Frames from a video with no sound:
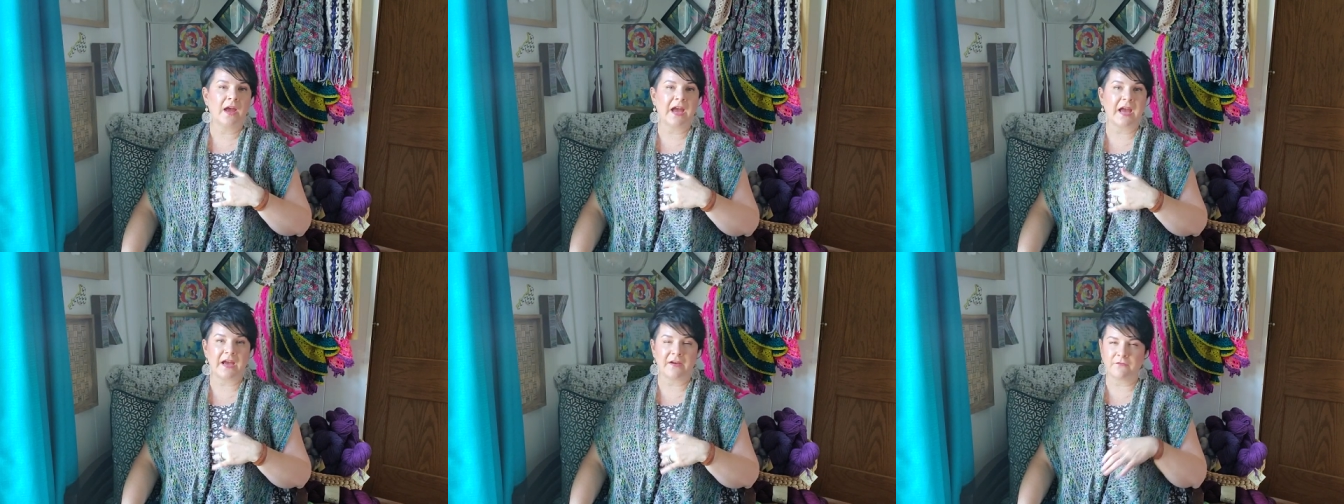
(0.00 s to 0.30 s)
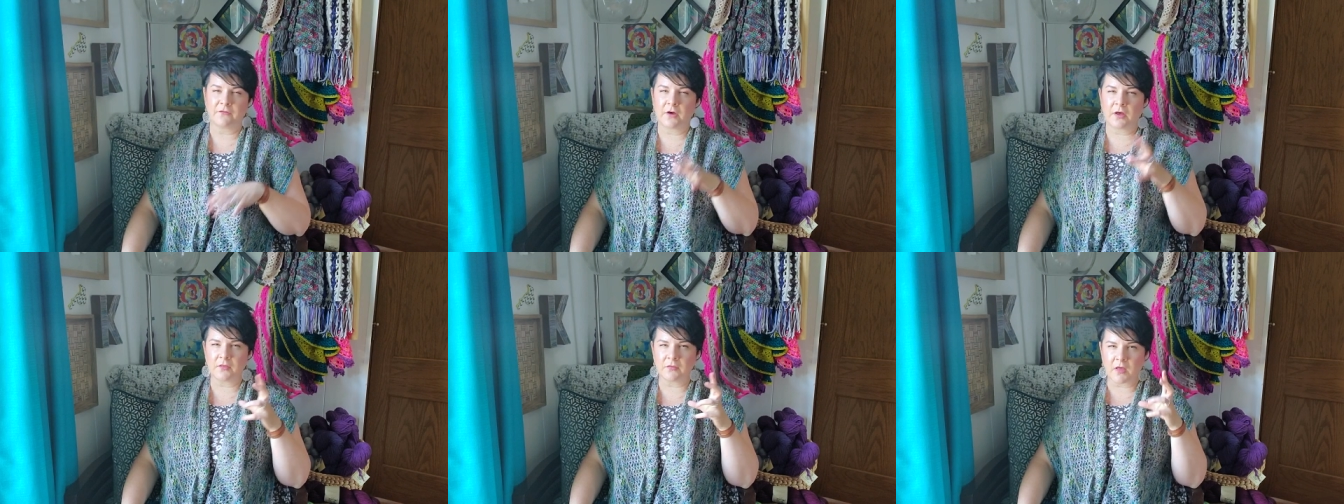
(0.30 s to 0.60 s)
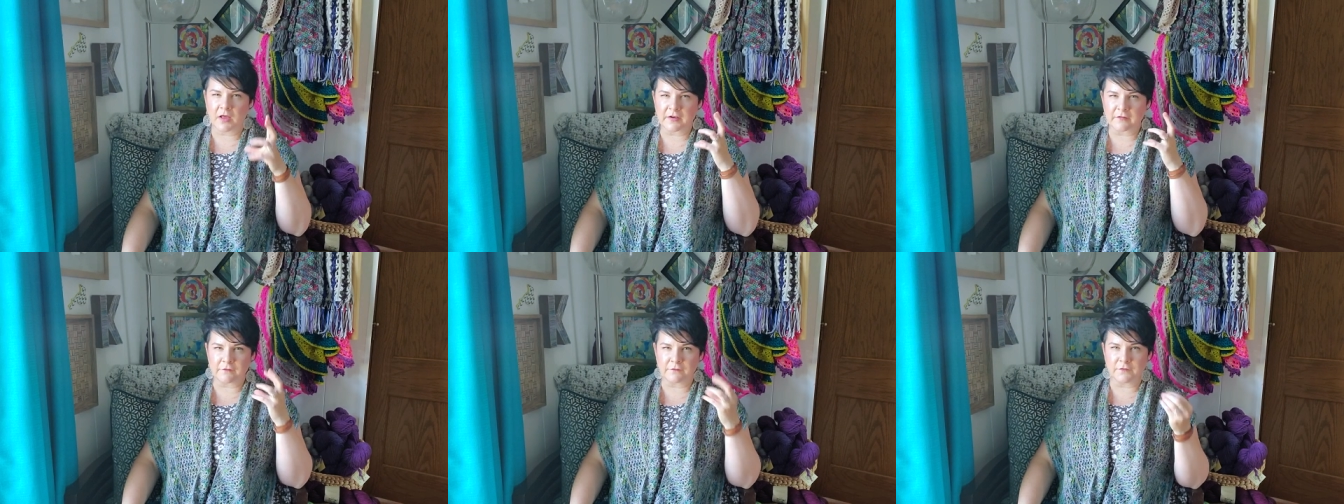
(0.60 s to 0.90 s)
have a
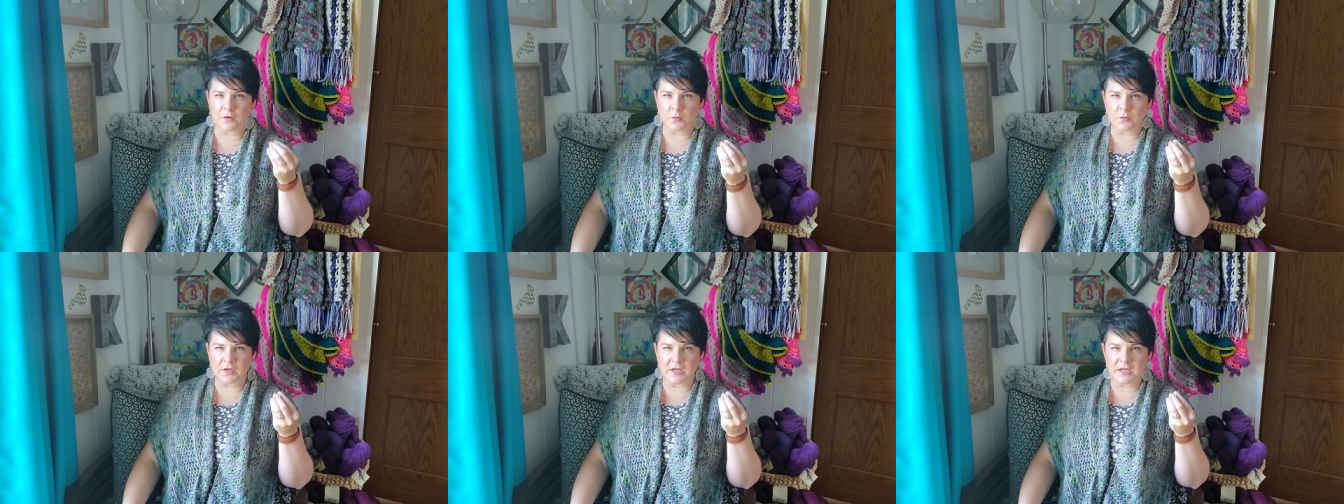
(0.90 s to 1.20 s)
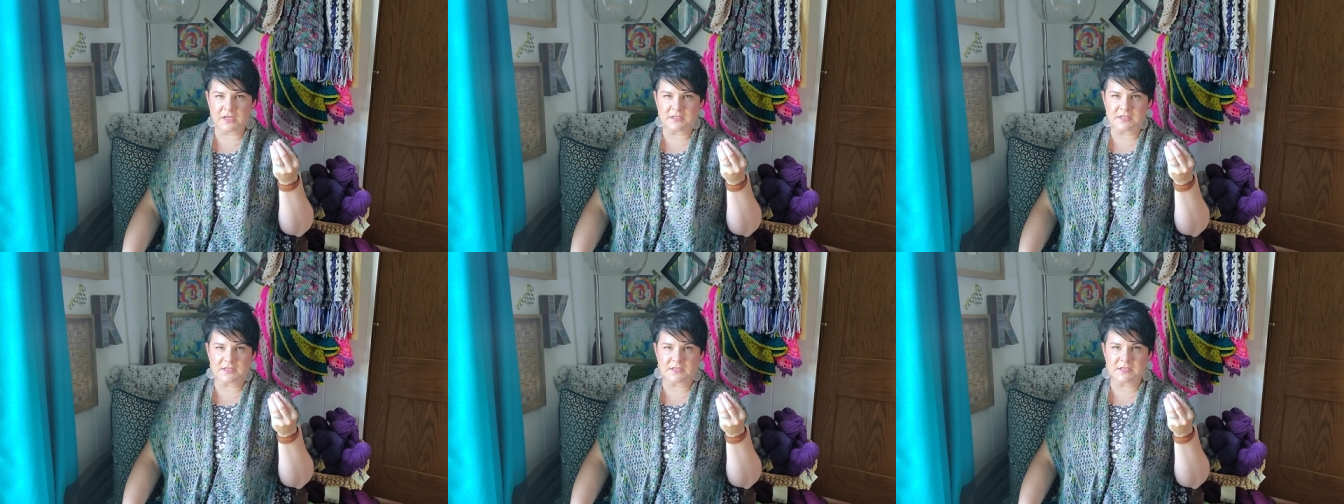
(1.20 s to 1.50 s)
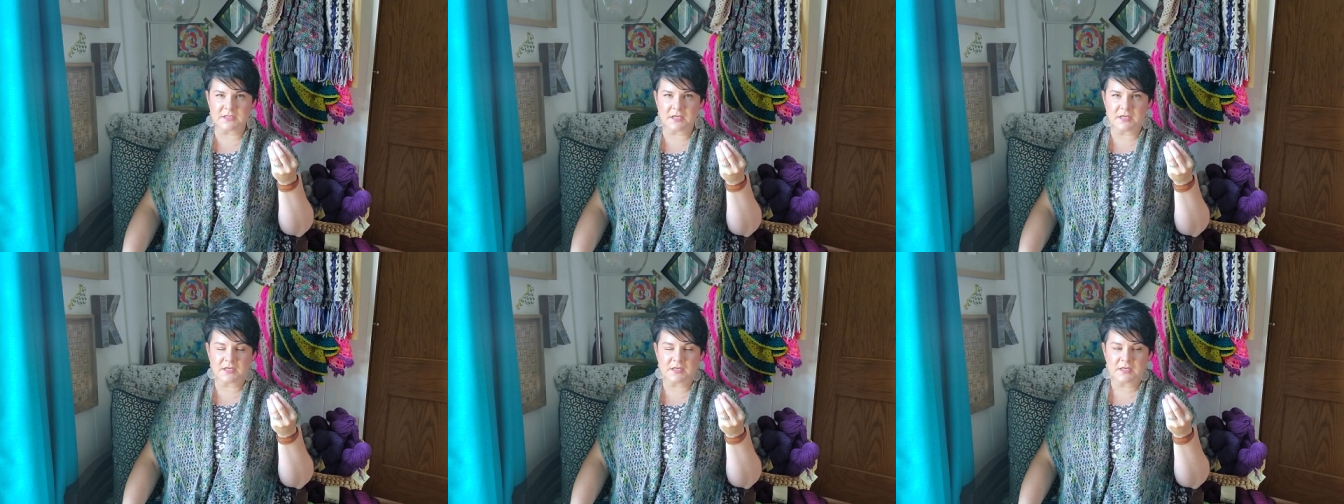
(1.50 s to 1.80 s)
lot of
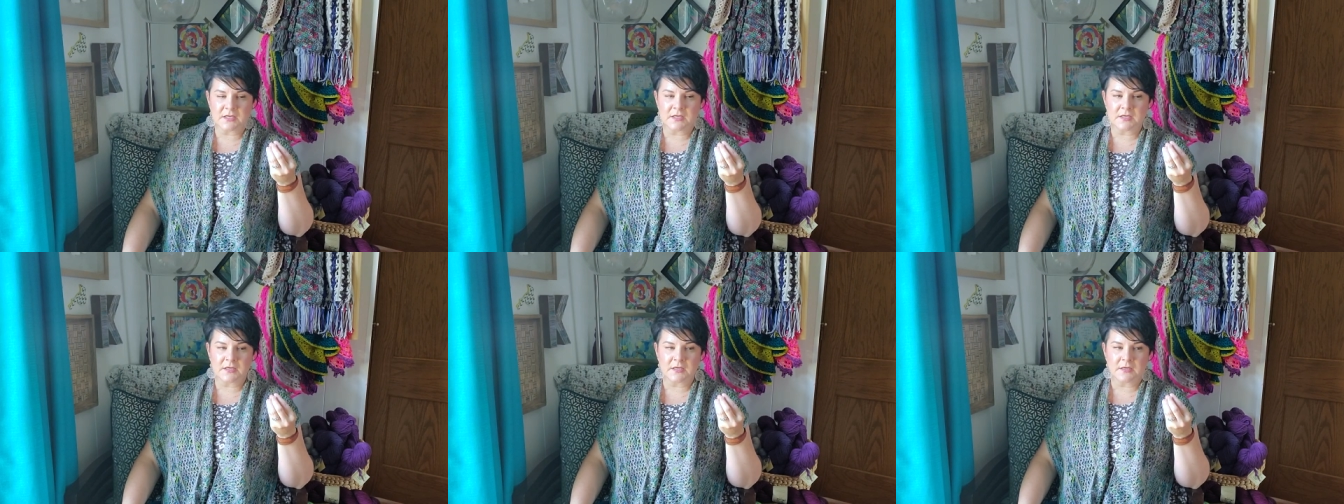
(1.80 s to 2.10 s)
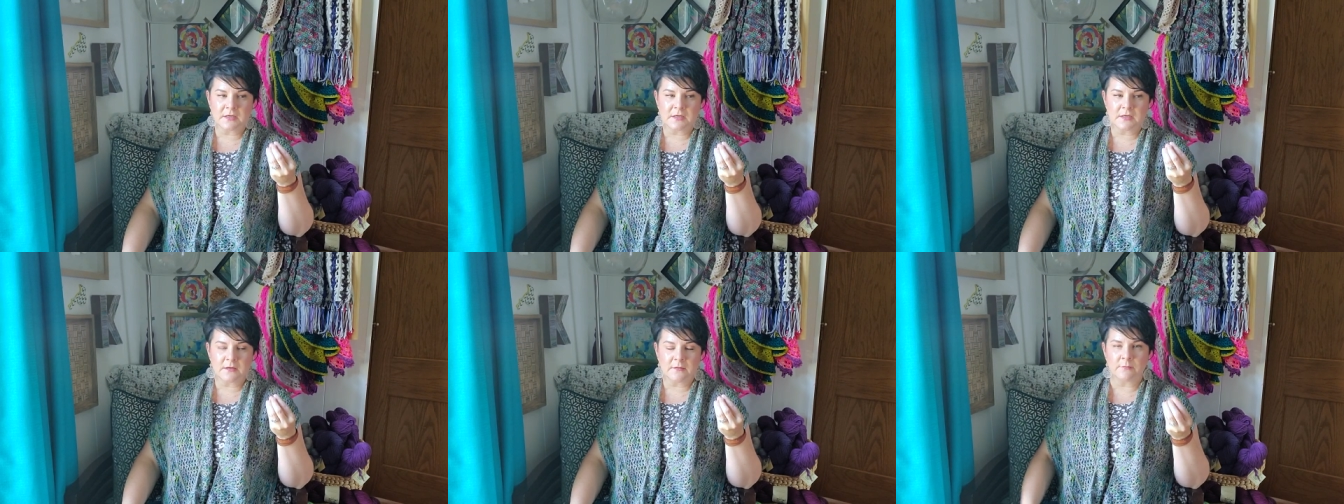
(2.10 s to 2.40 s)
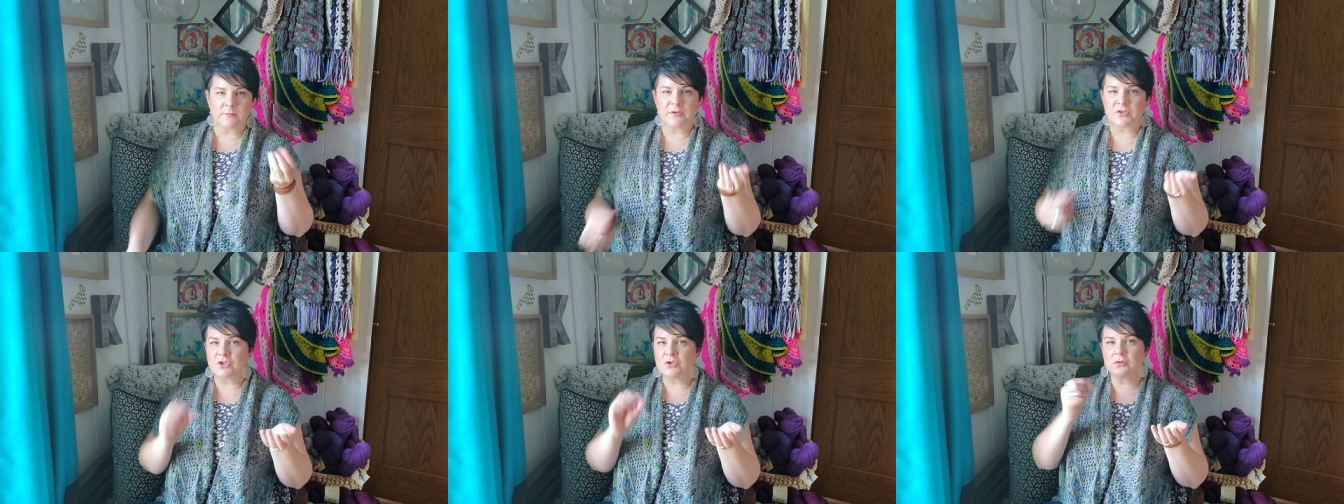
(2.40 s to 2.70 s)
focus,
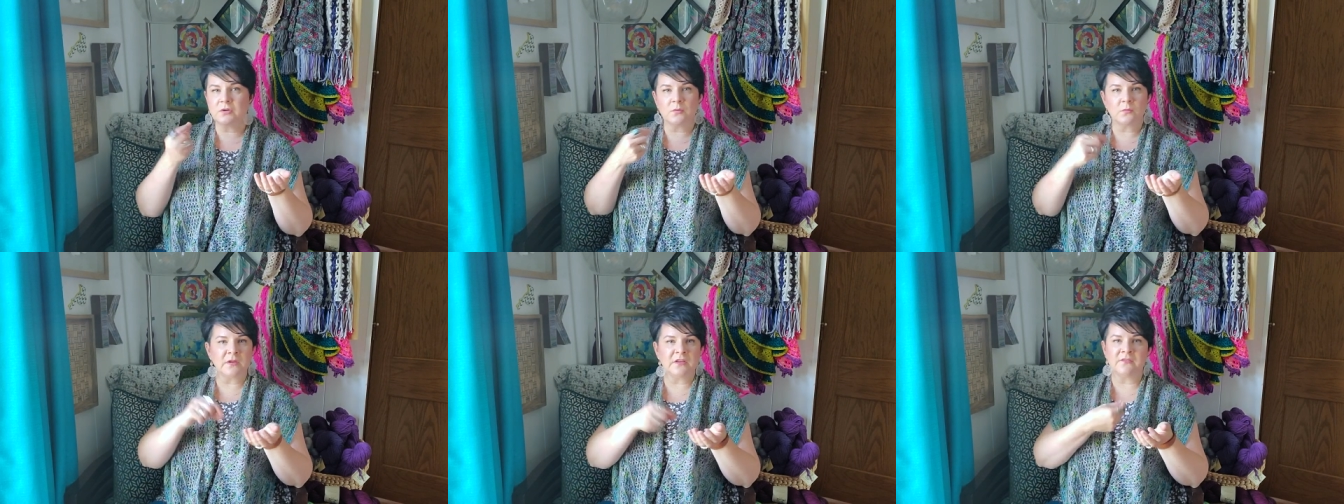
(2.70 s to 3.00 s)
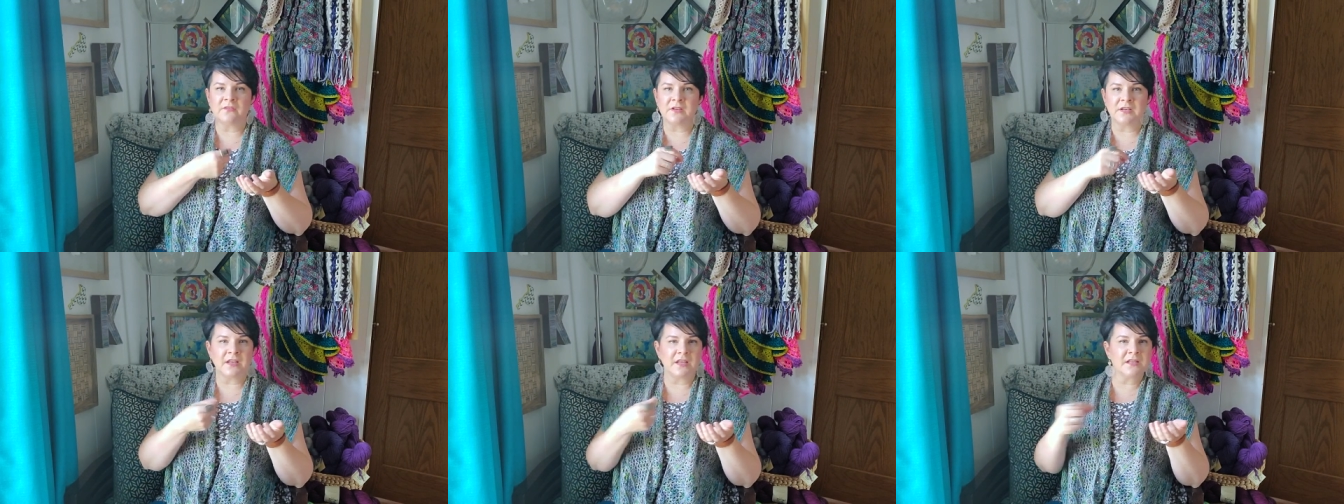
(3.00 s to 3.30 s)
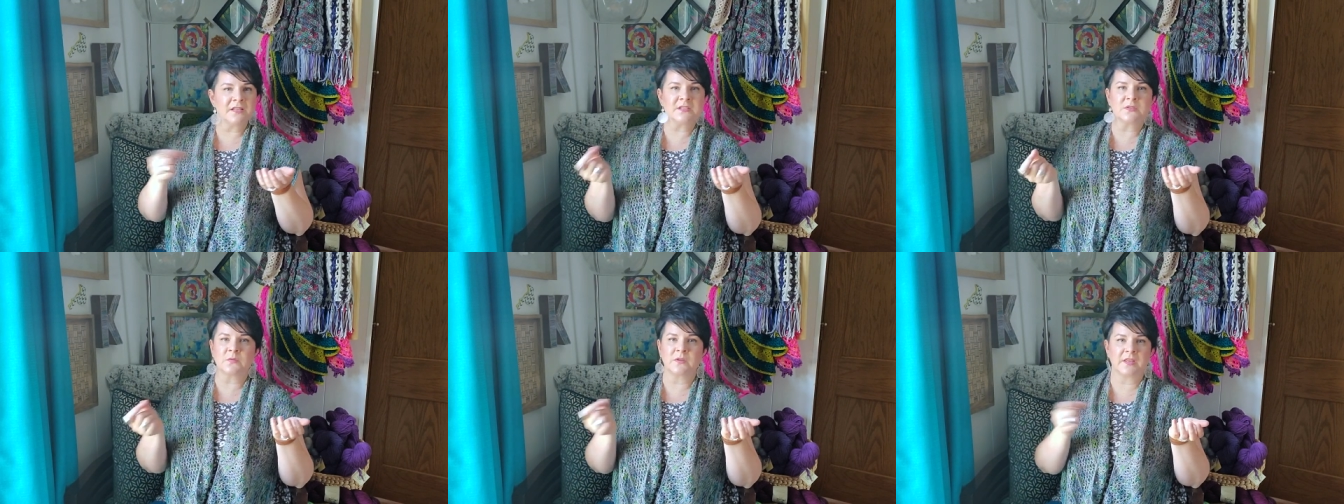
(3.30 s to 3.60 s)
but you can weave in
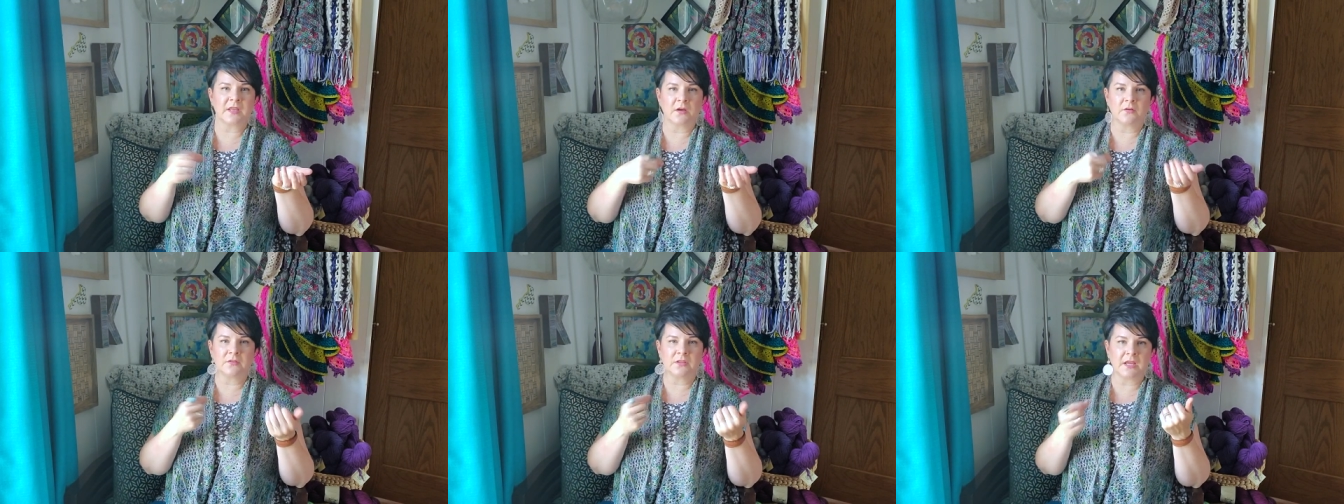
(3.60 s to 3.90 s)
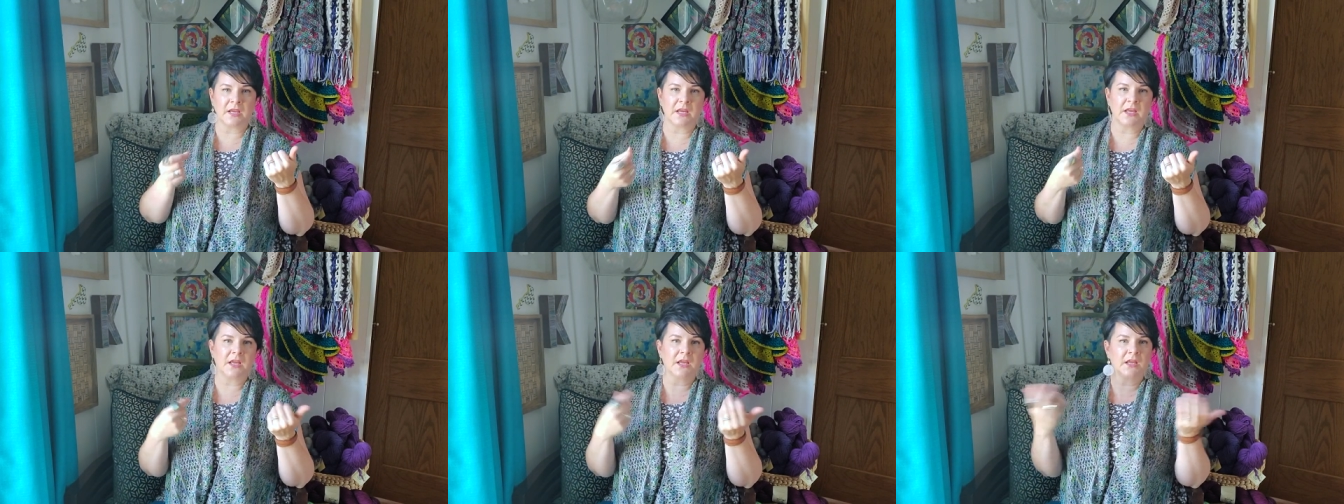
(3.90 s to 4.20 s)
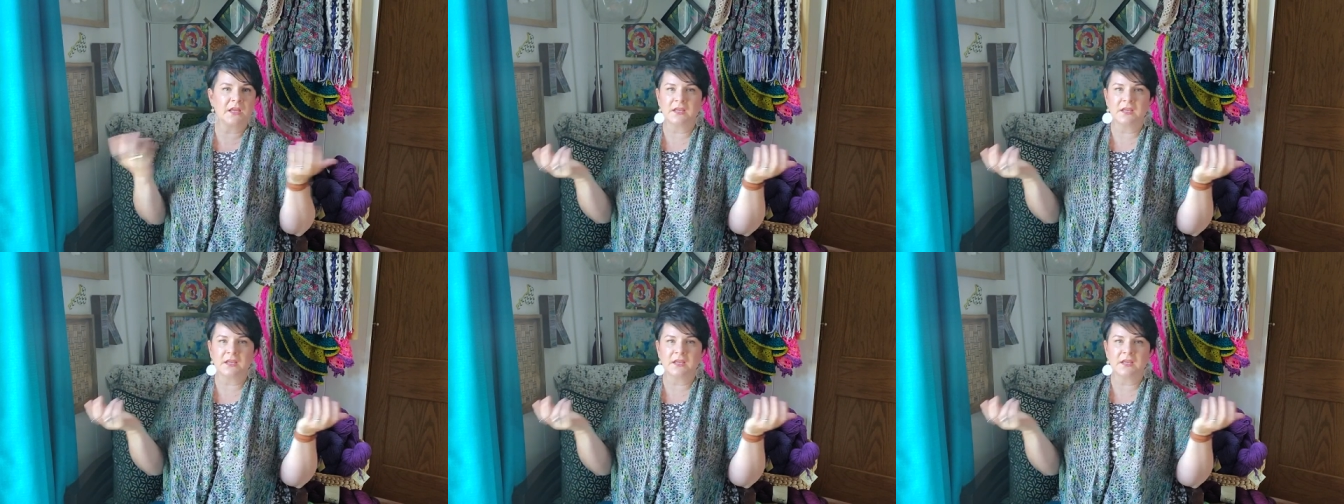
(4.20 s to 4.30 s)
ends without like